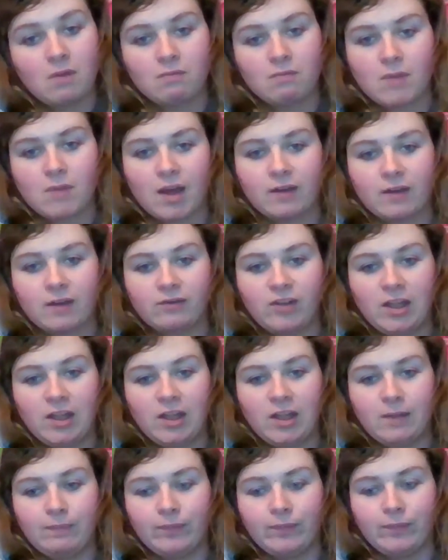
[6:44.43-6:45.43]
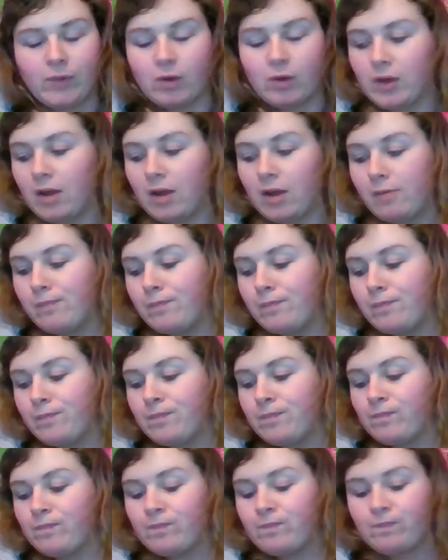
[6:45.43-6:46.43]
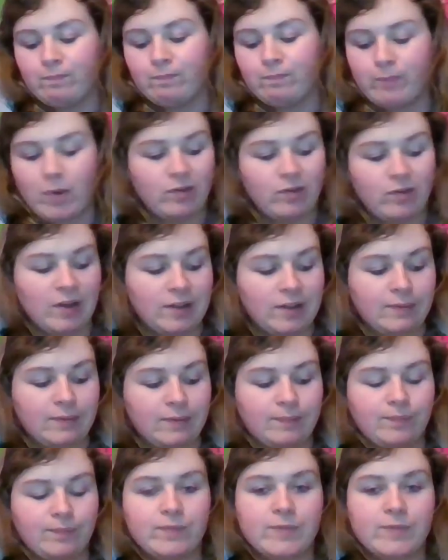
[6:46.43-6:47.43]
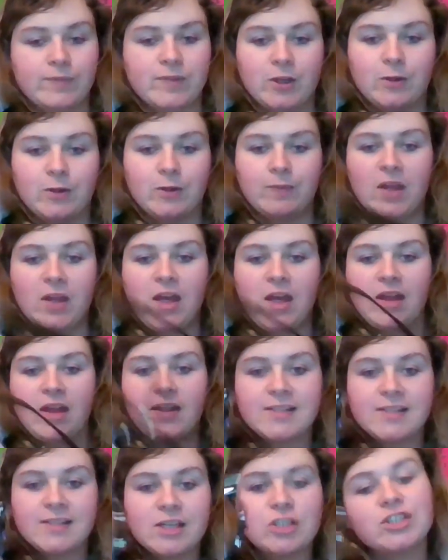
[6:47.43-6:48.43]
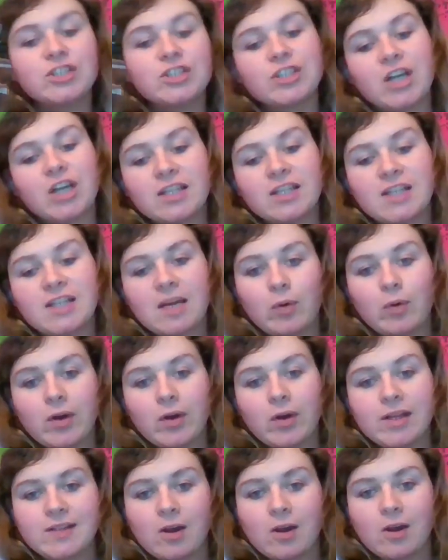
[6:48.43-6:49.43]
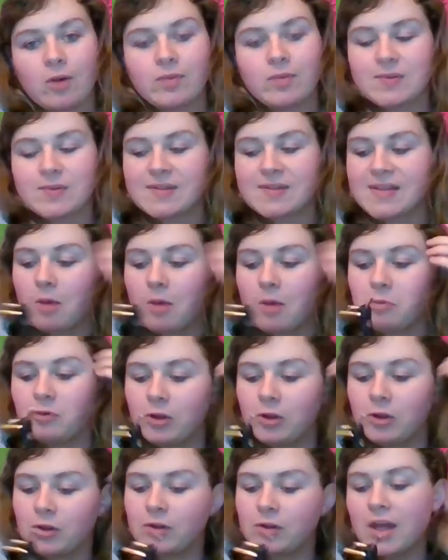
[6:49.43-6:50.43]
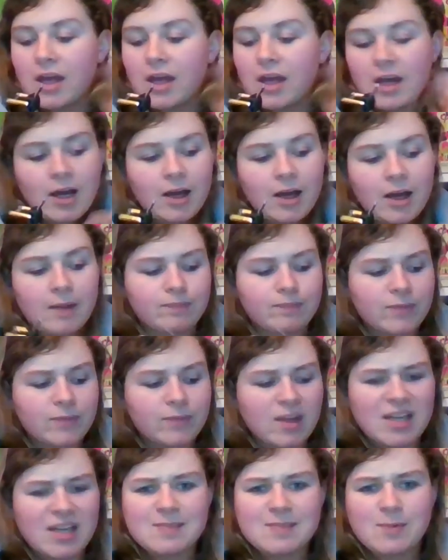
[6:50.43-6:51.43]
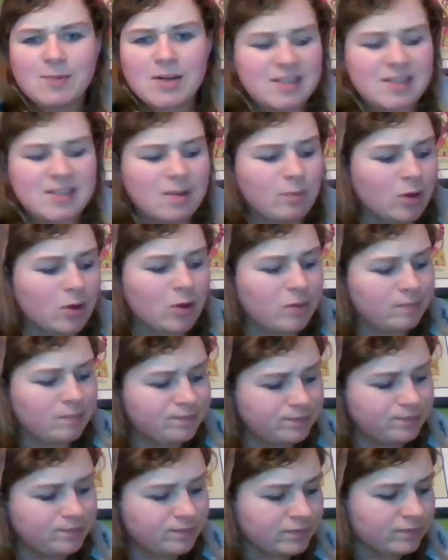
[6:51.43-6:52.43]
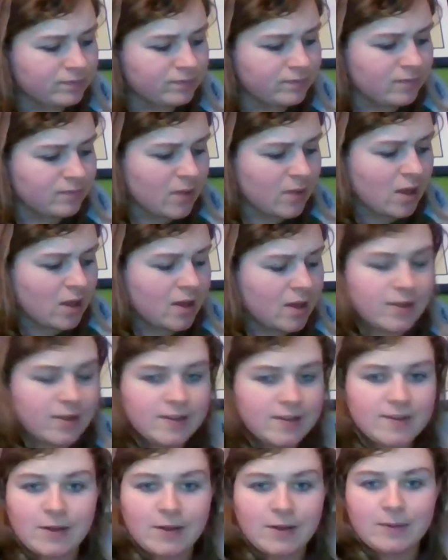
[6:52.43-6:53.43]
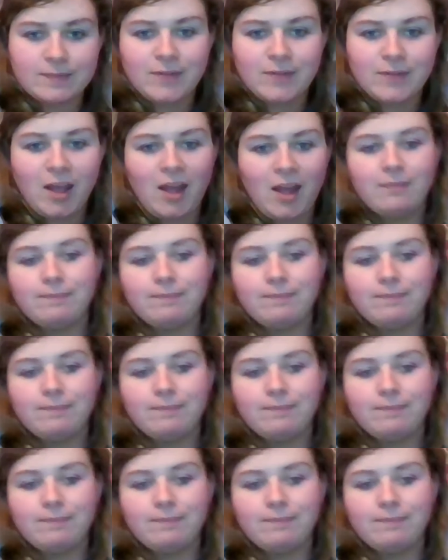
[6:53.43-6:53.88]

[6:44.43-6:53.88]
I can feel it. There we go. Perfect. So that's how you change the contact points. I hope this was helpful. It's pretty simple. So yeah,